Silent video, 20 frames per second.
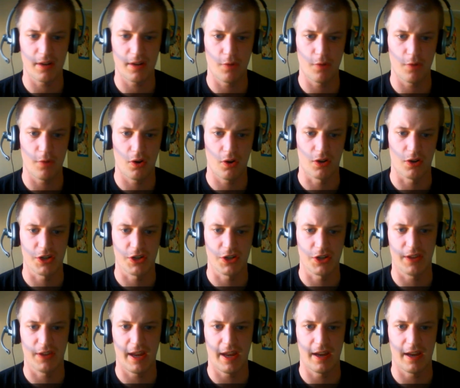more, or
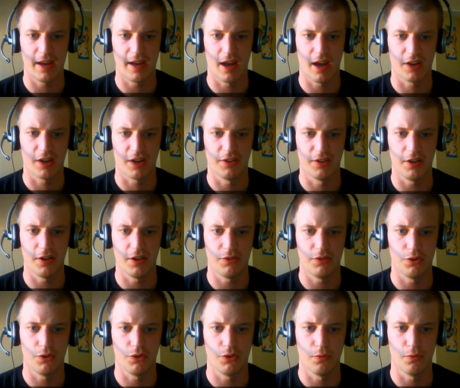should they continue
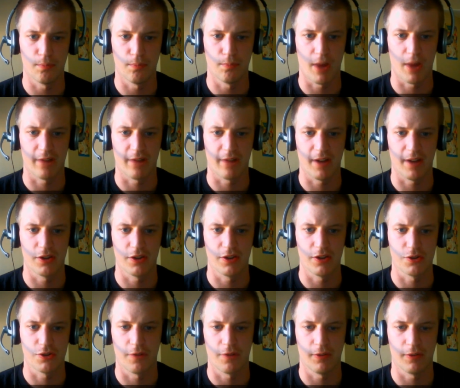to modify their
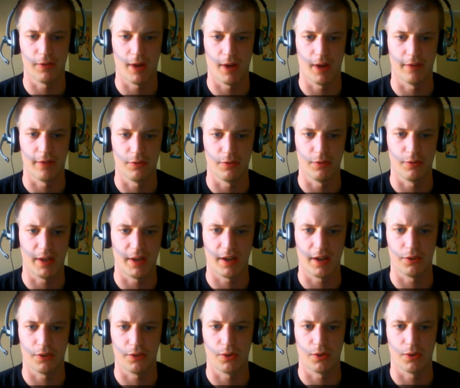trophy wife who
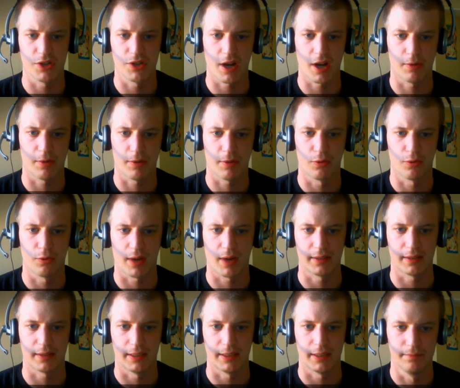cannot do her job
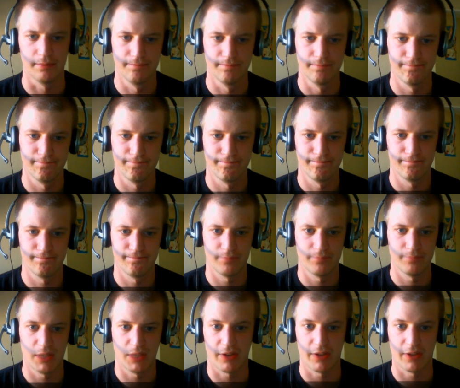correctly?
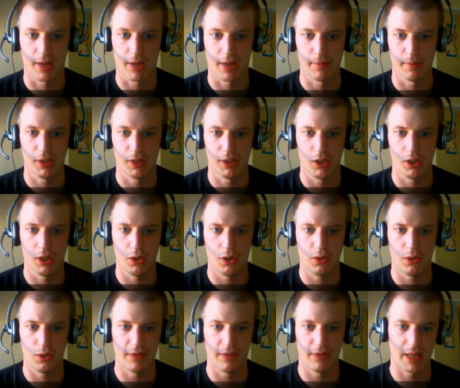Leave a comment
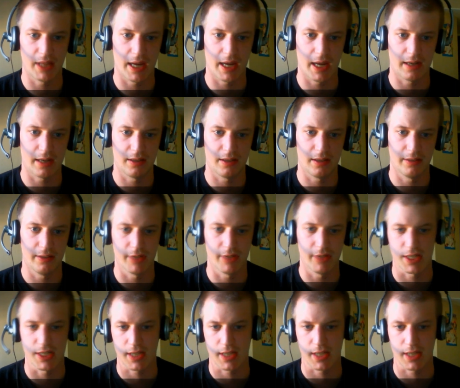below, leave a like, leave a
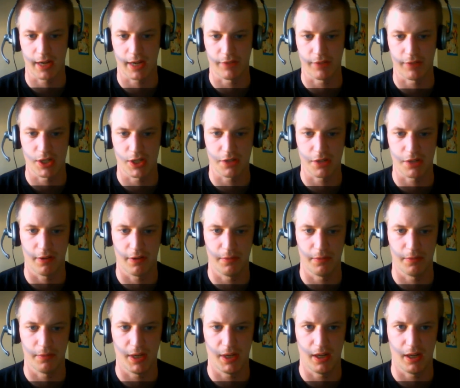dislike if you disagree
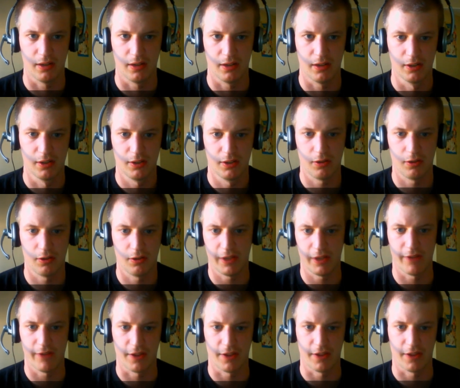with me, or
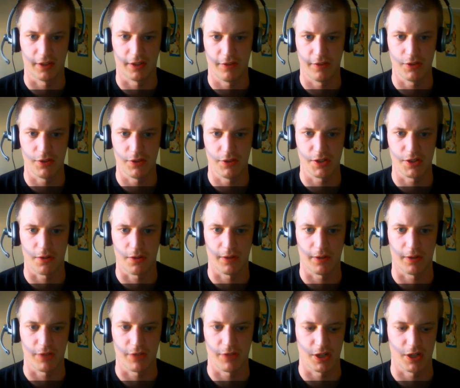leave nothing if you just
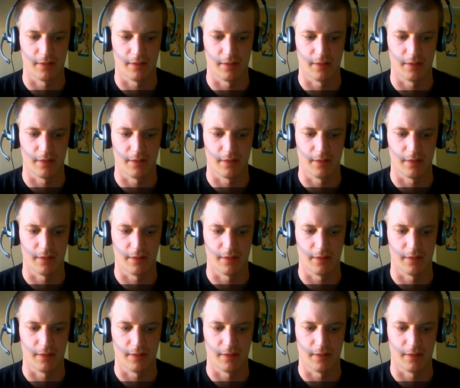don't give a shit.